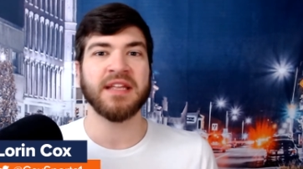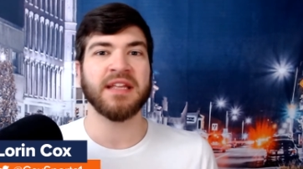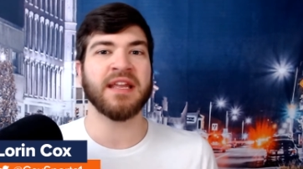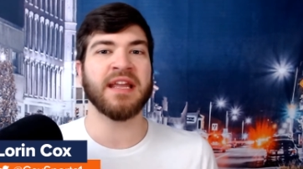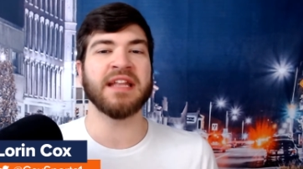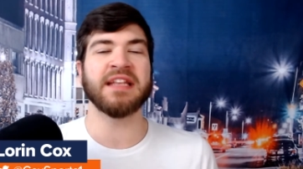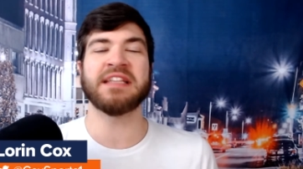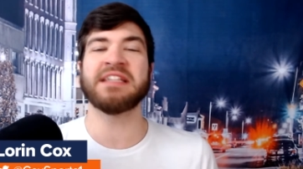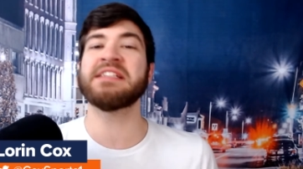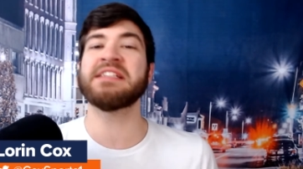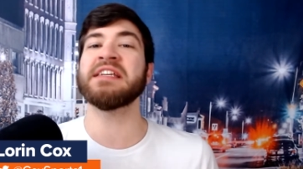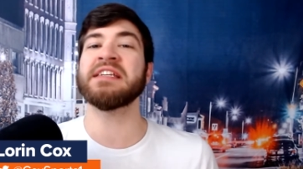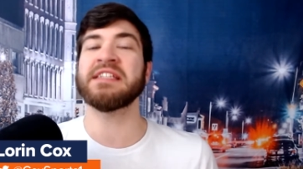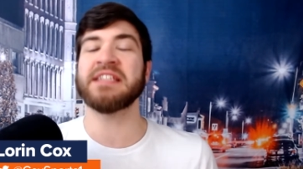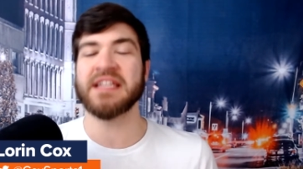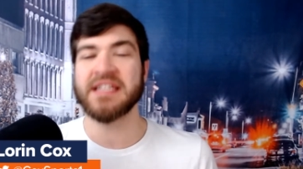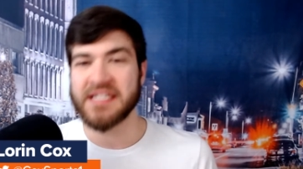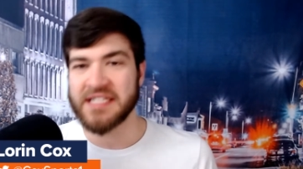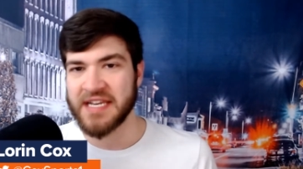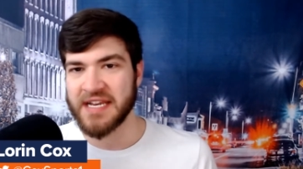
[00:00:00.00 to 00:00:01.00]

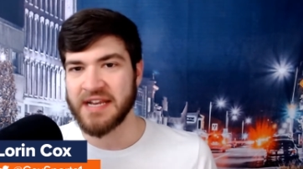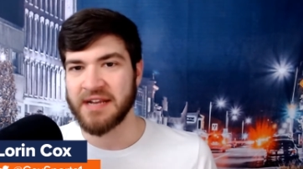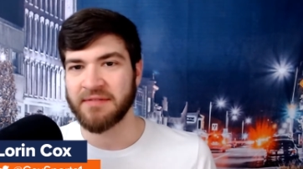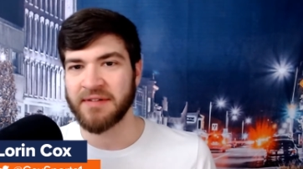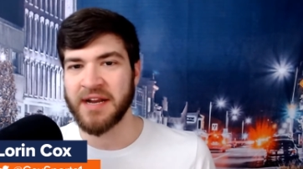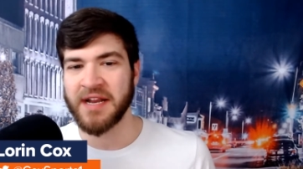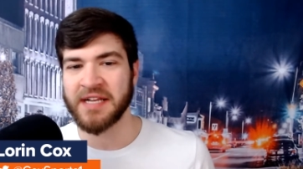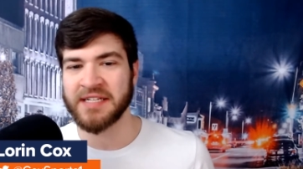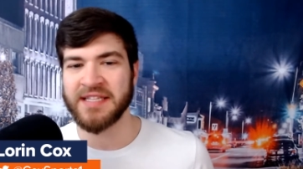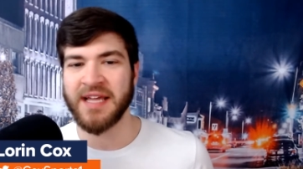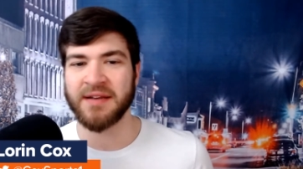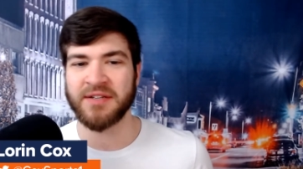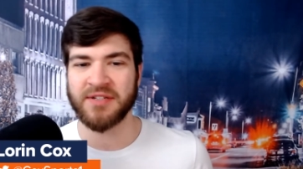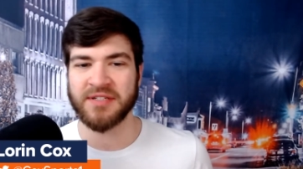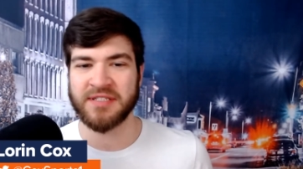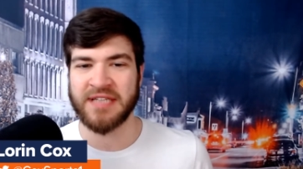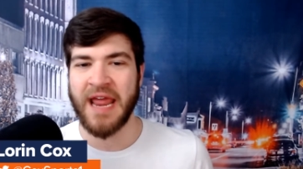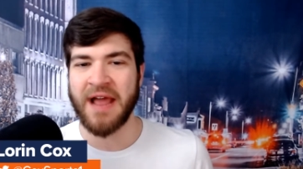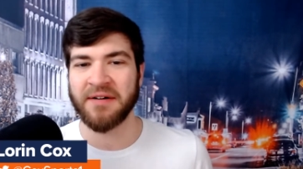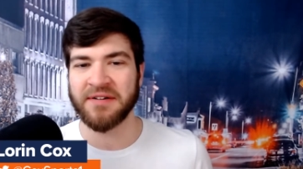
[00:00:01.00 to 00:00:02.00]
consistency, right? It's not,
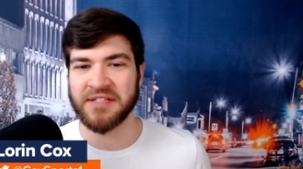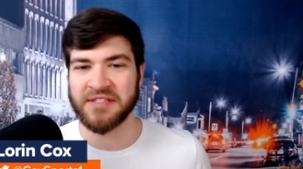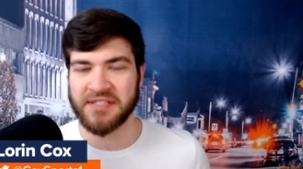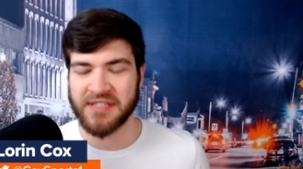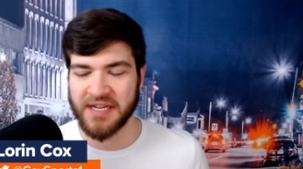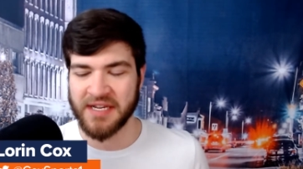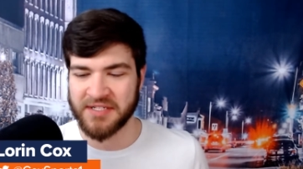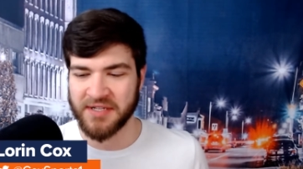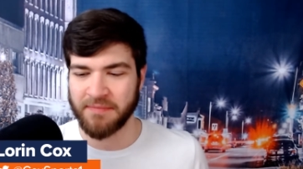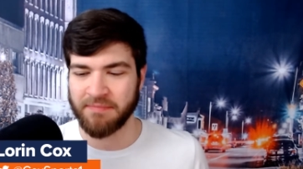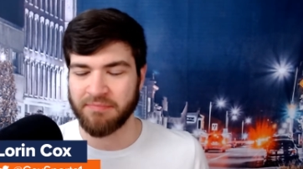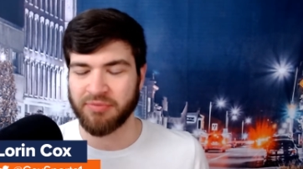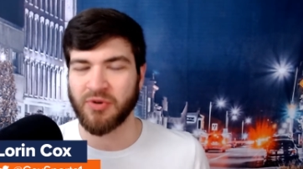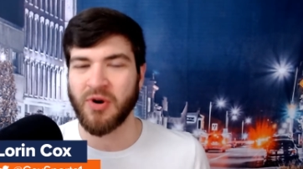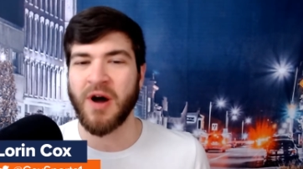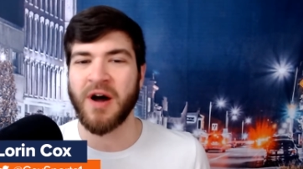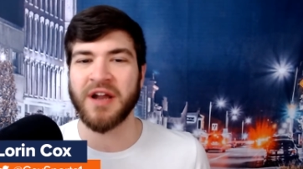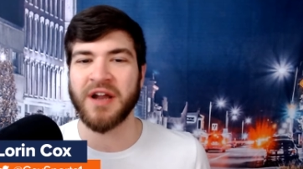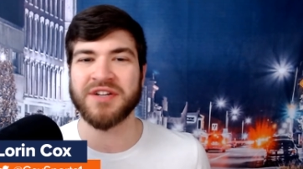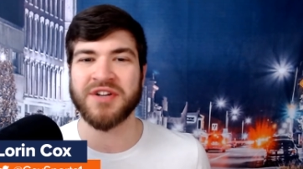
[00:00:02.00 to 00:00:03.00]
talent is, is a
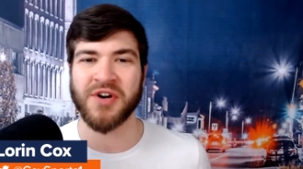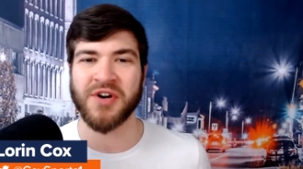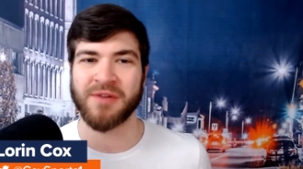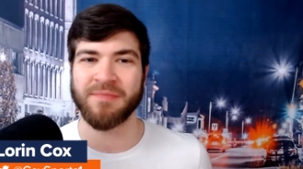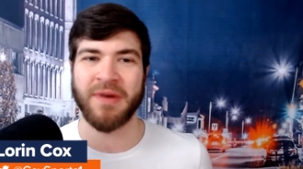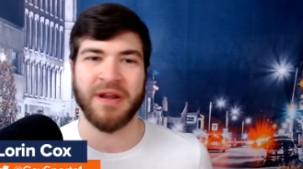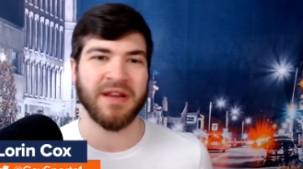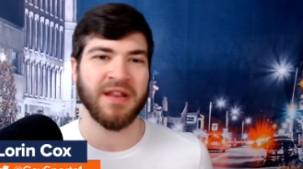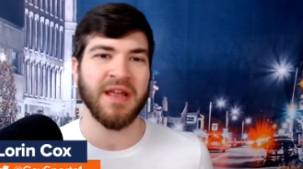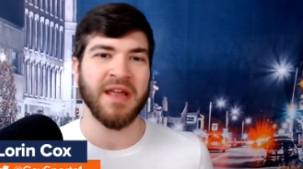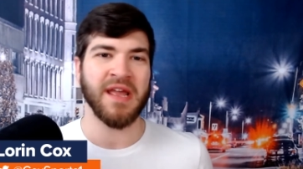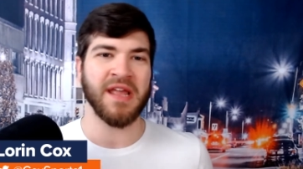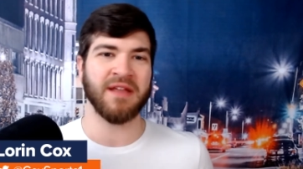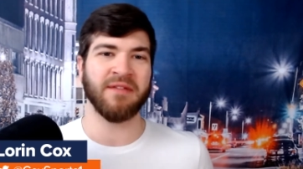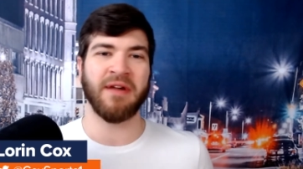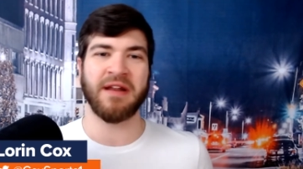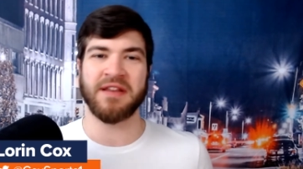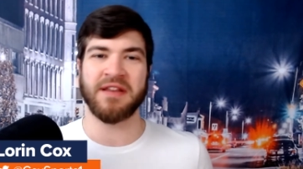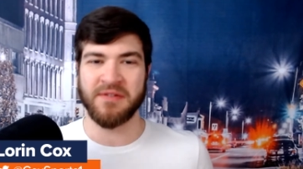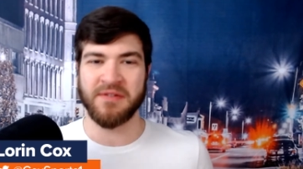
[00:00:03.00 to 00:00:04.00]
broad term, but
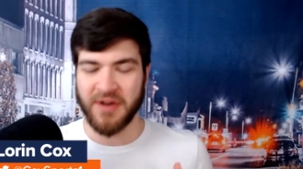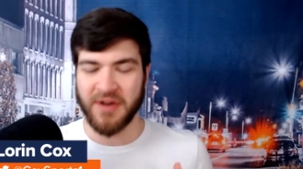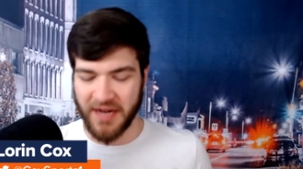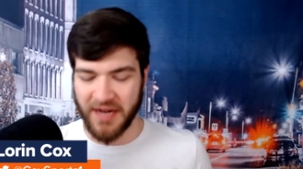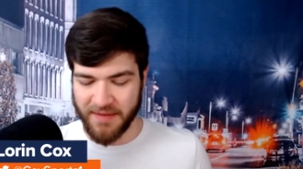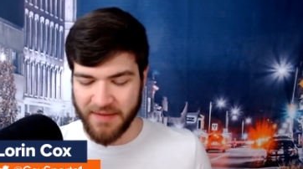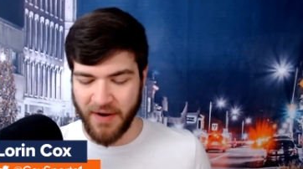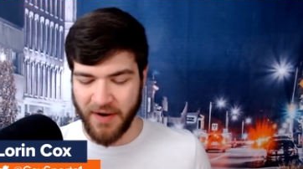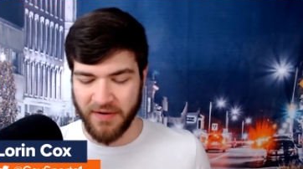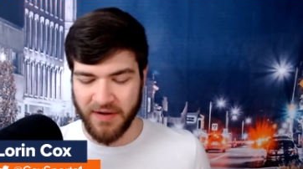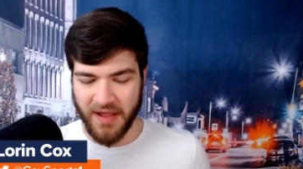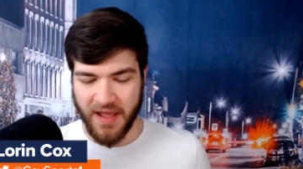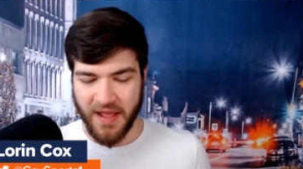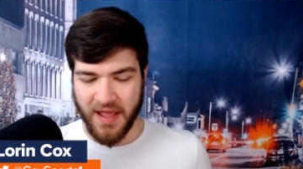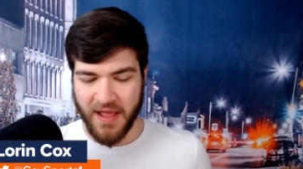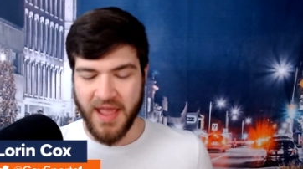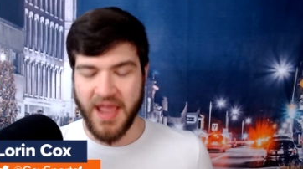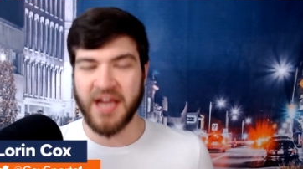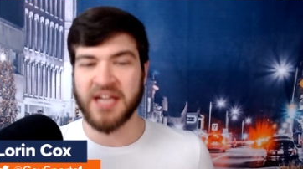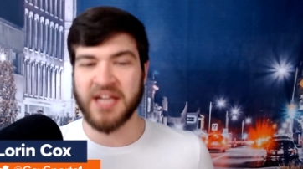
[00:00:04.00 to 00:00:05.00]
right, you're talking about
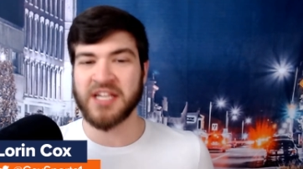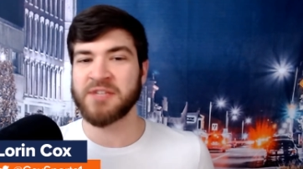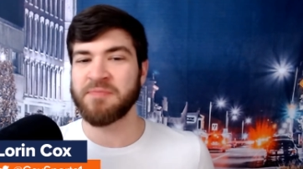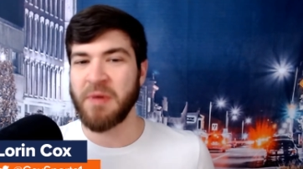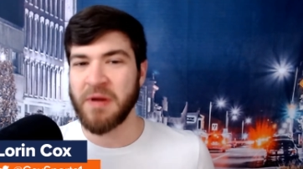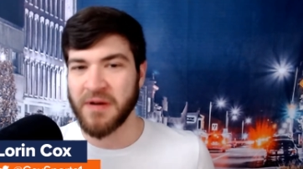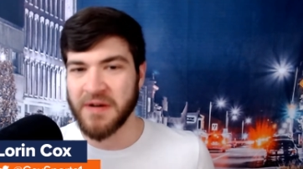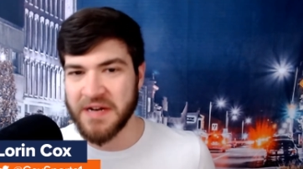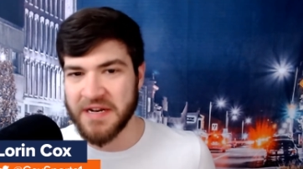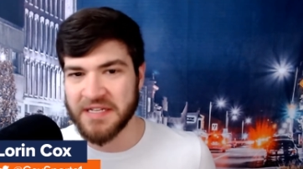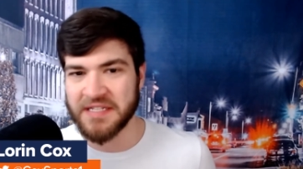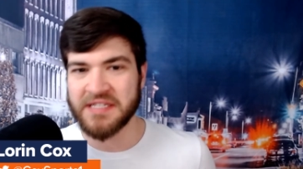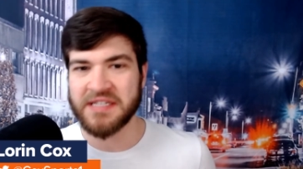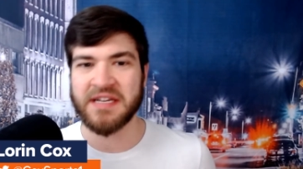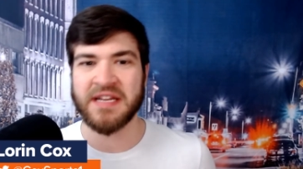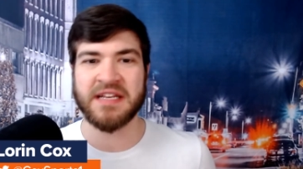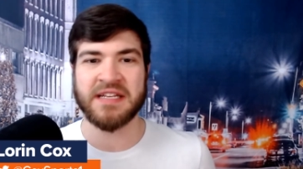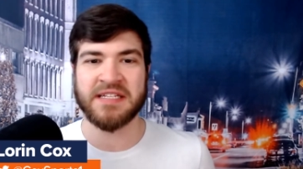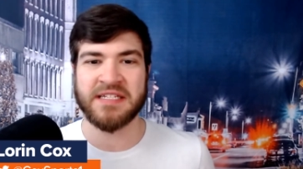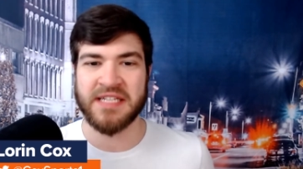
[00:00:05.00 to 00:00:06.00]
experience,
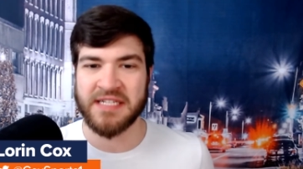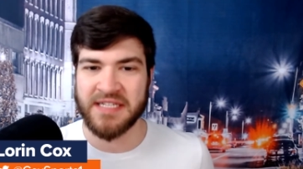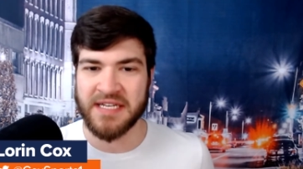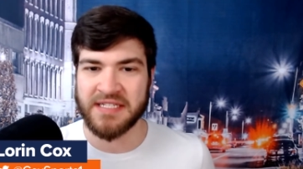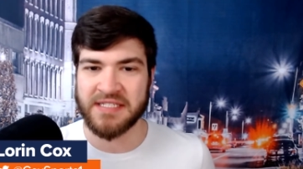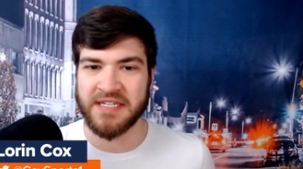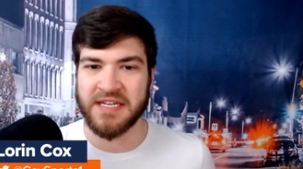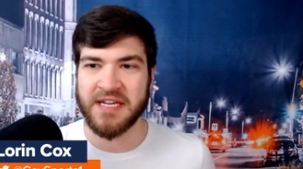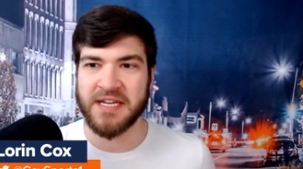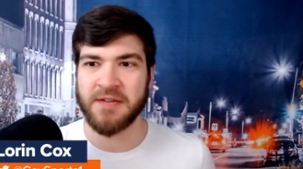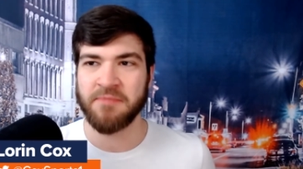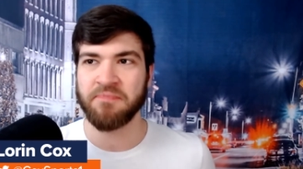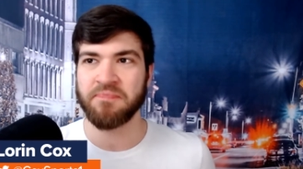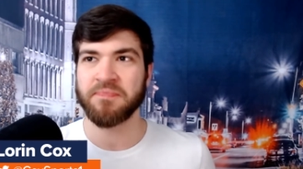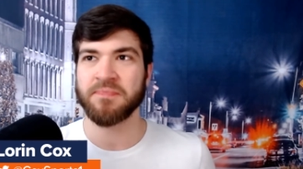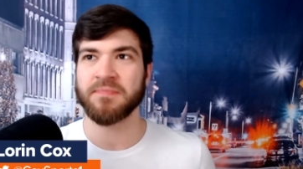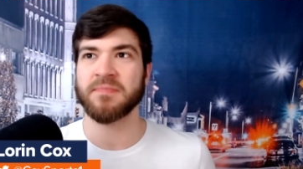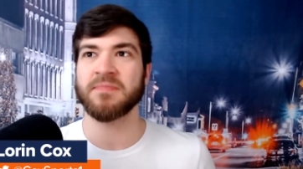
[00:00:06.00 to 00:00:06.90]
consistency,